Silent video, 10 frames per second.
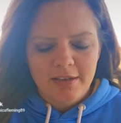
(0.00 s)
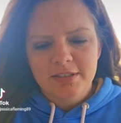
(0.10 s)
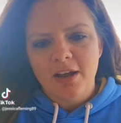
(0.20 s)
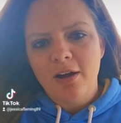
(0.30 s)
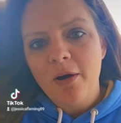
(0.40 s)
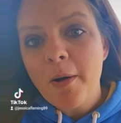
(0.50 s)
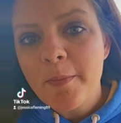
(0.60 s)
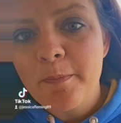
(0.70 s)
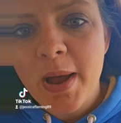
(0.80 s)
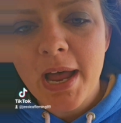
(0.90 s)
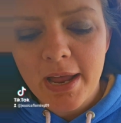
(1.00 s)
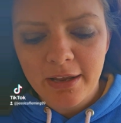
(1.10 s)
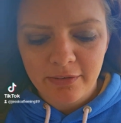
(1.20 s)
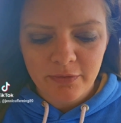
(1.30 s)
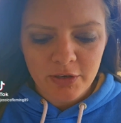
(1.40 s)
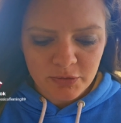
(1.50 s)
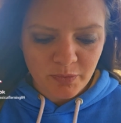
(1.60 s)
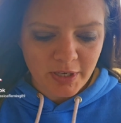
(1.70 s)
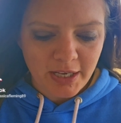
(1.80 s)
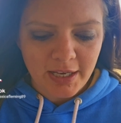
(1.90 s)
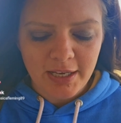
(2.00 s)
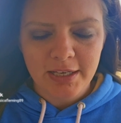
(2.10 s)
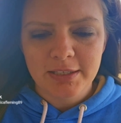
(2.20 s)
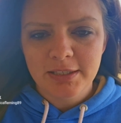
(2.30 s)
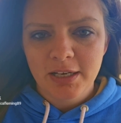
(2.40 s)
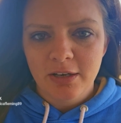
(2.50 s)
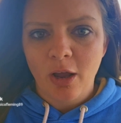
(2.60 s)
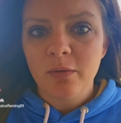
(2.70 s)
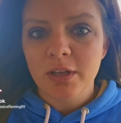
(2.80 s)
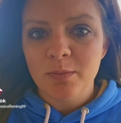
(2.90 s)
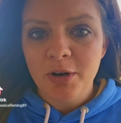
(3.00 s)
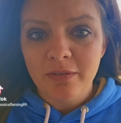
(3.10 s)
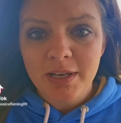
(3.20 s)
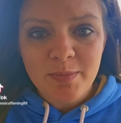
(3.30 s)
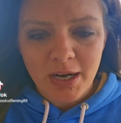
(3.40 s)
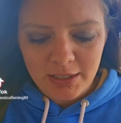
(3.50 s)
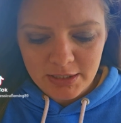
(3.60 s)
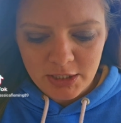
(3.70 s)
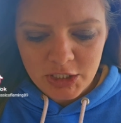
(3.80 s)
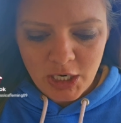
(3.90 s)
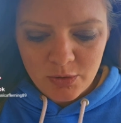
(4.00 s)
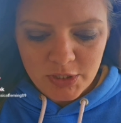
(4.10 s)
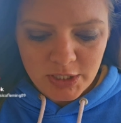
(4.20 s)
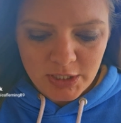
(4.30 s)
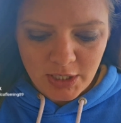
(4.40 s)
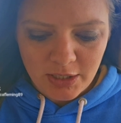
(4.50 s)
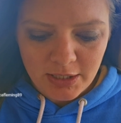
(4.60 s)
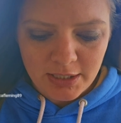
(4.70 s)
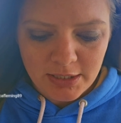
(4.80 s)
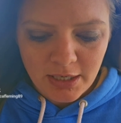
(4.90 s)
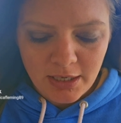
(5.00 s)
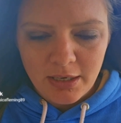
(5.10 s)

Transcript: So my first one is not really a movie, but it's the Chosen series.